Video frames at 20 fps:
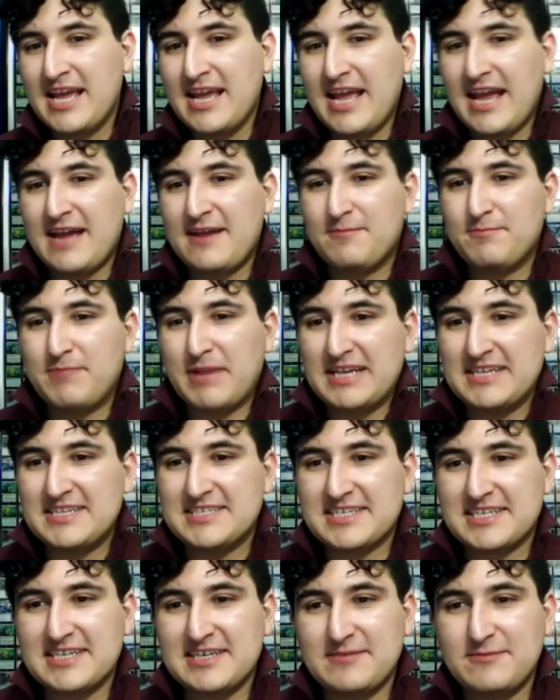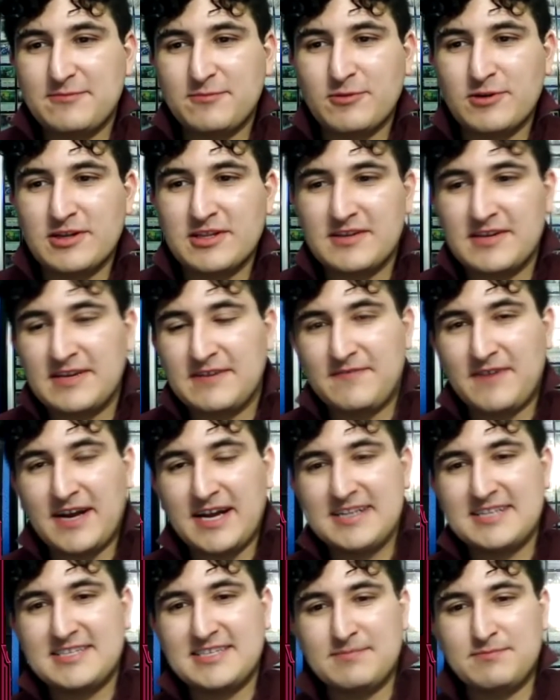And basically, one of the
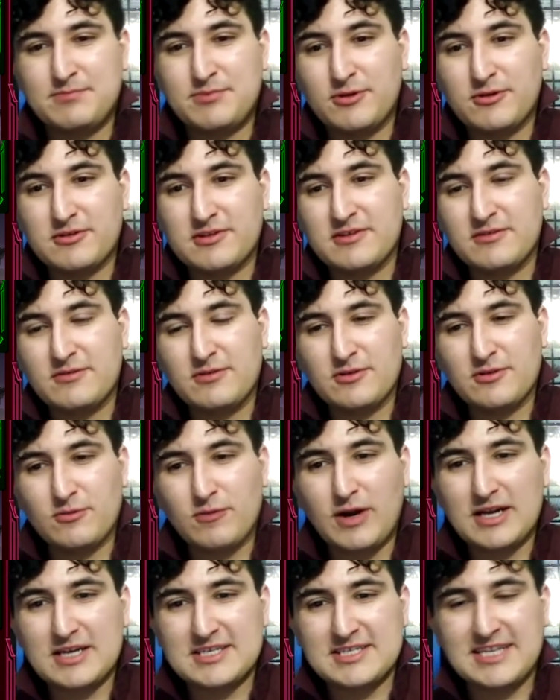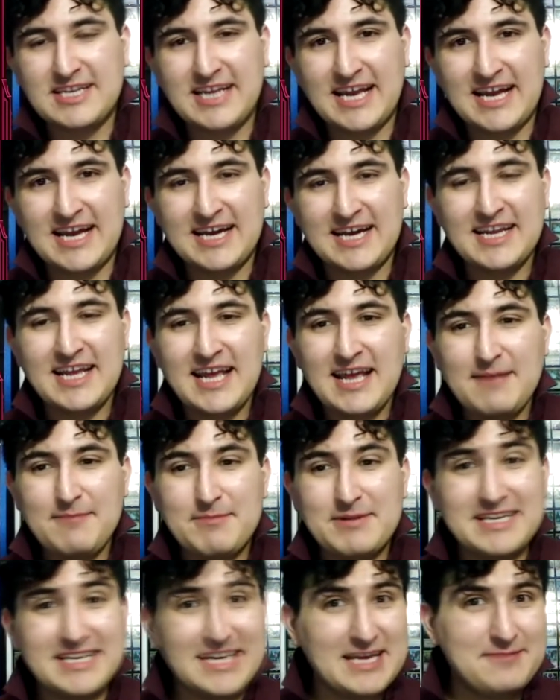fights broke the little watch that he had,
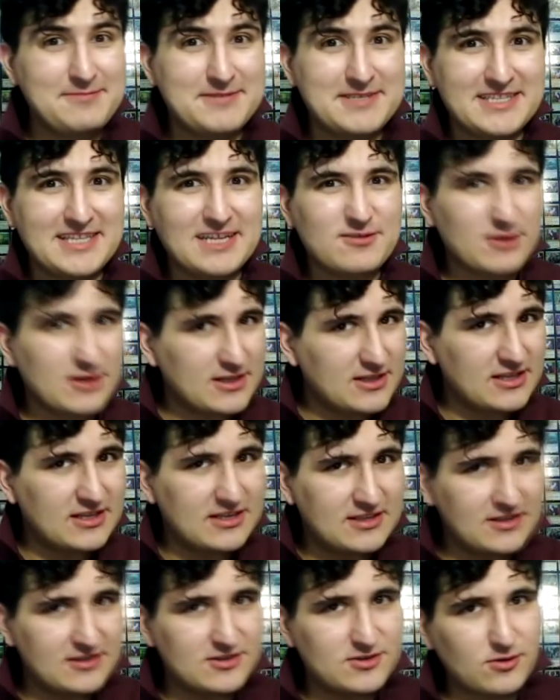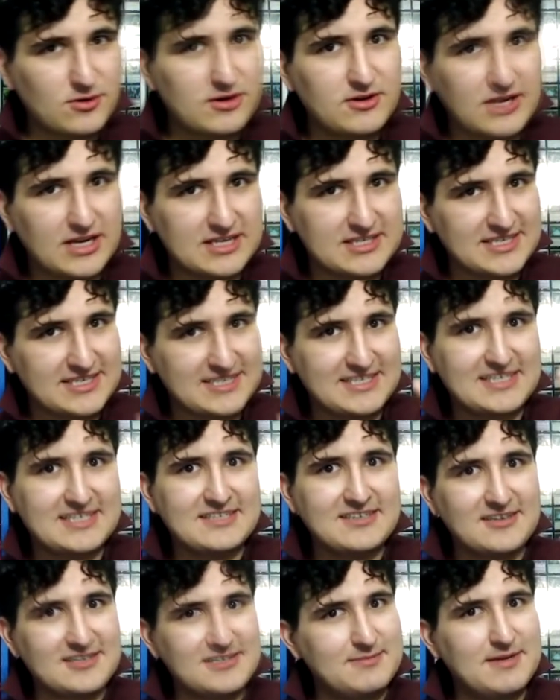but he keeps it. That's why in the story you actually see it
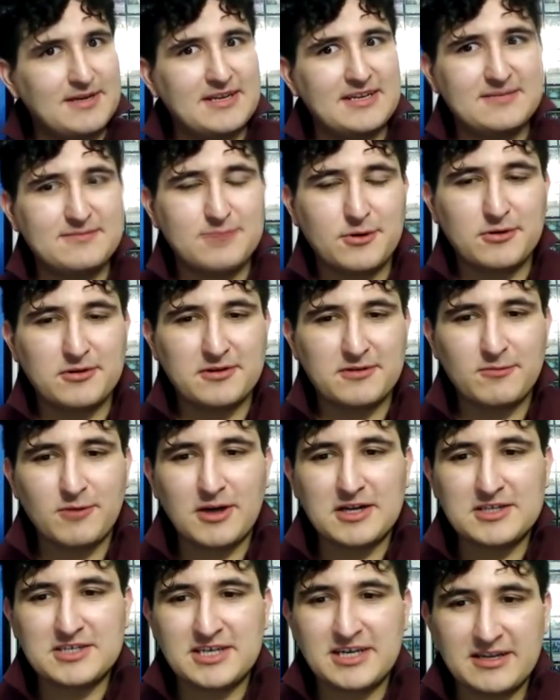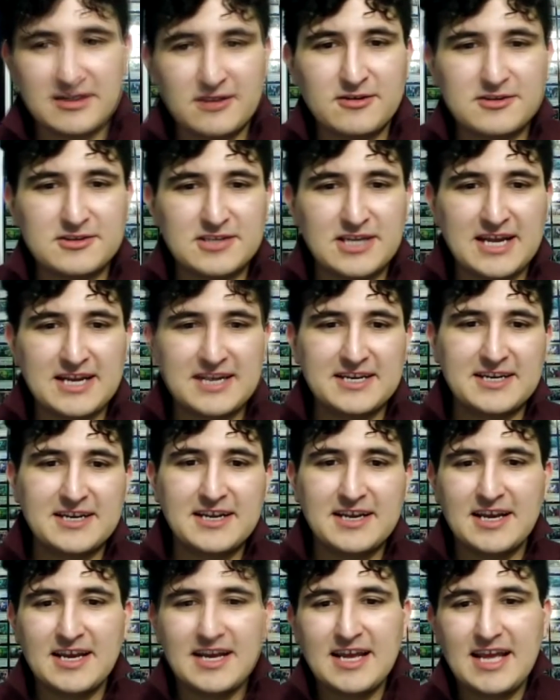talks about his broken watch and how he looks at it.
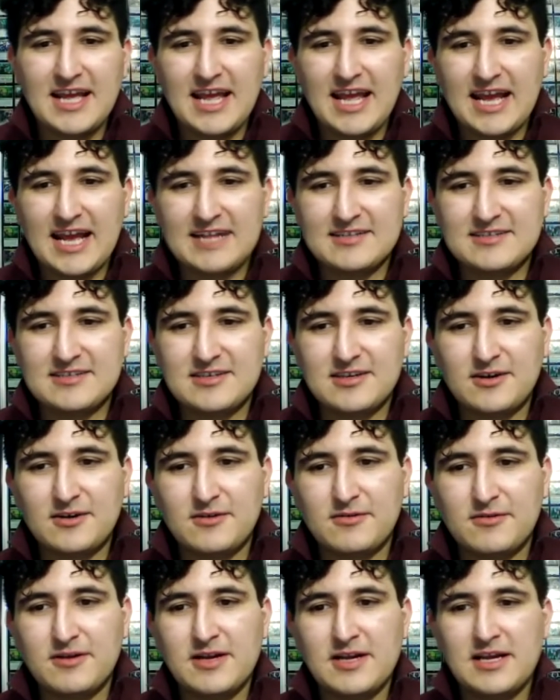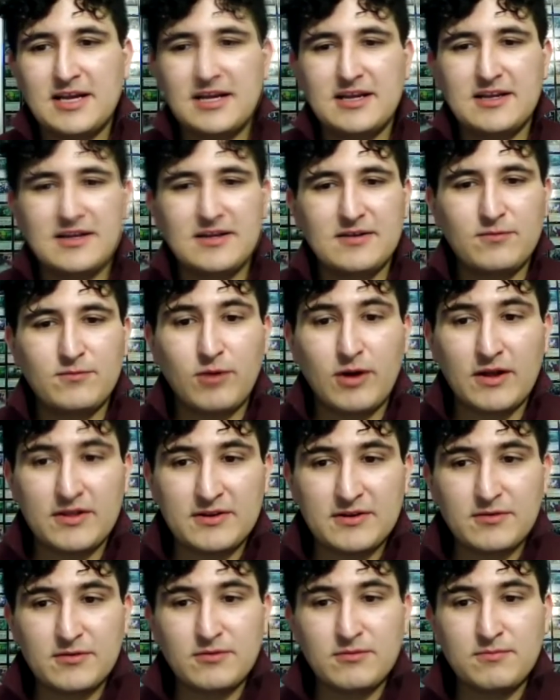And so, while
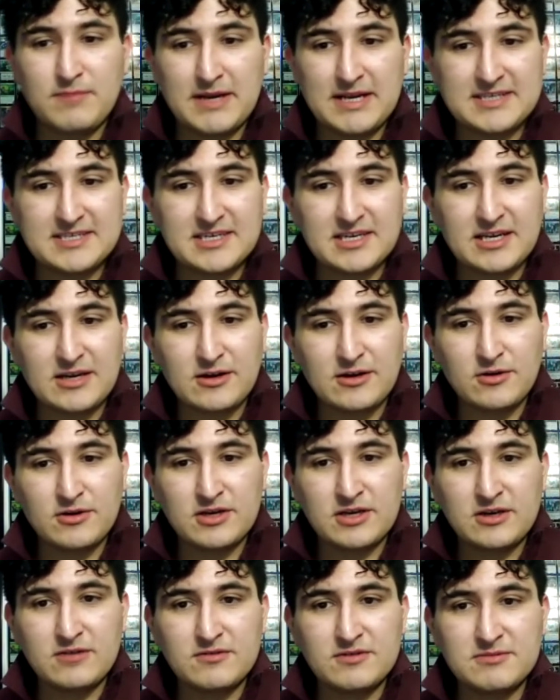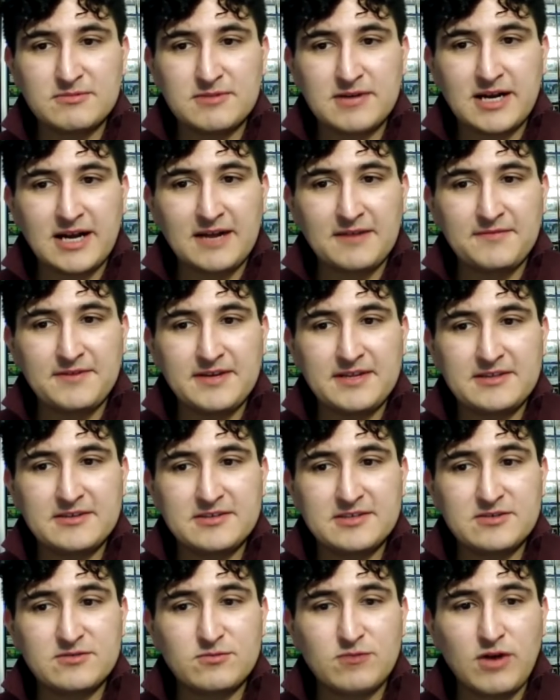they're basically looking over some coffee,
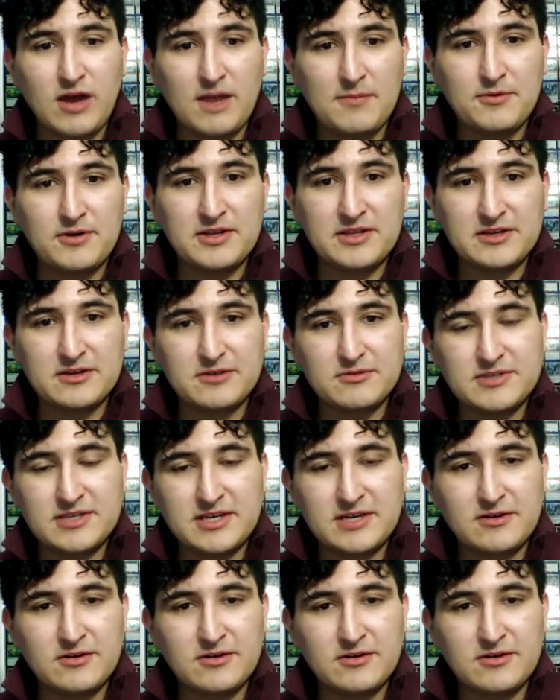there's this robbery that goes